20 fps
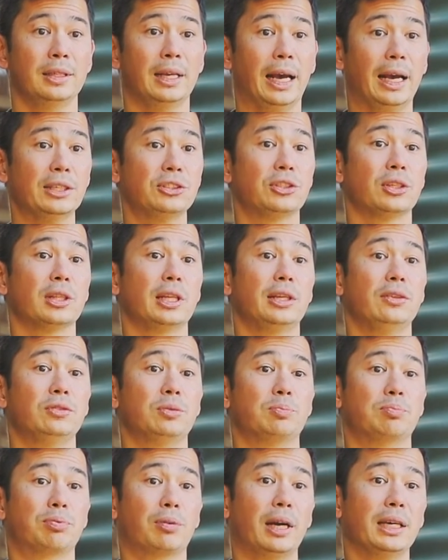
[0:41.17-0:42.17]
As the leaves
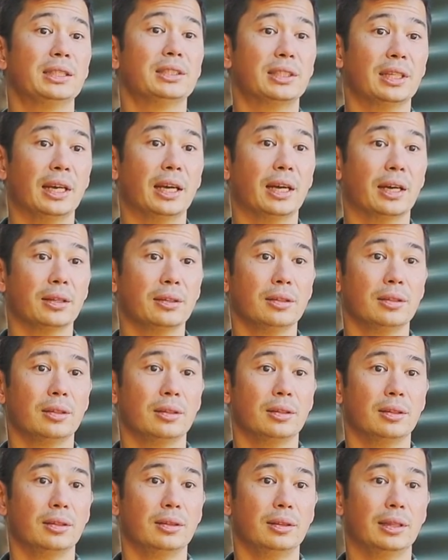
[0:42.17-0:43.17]
break down,
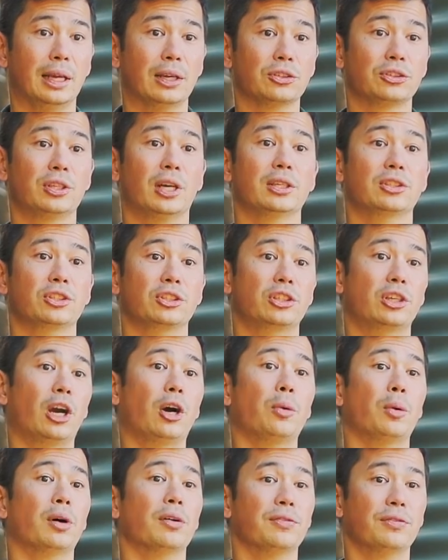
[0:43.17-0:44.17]
they'll start to
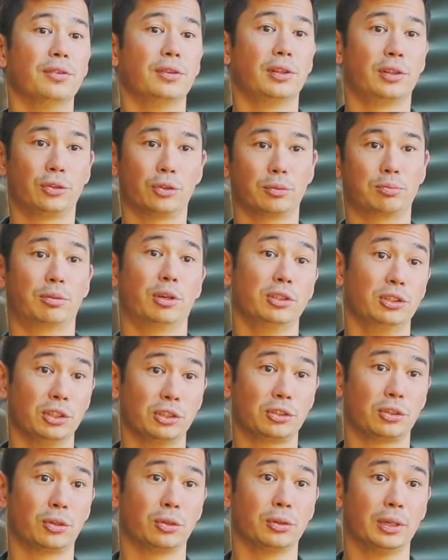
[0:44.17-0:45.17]
go off through a
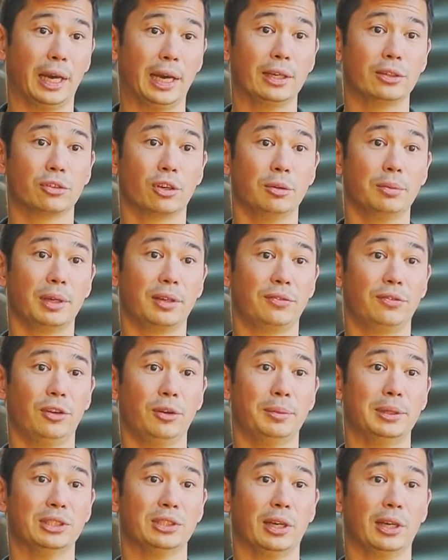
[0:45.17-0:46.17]
process called anaerobic
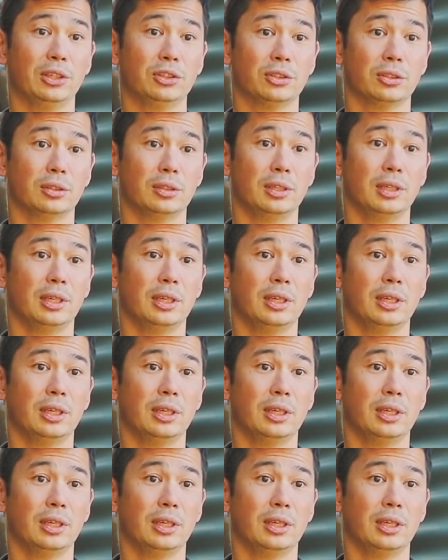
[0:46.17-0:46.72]
fermentation.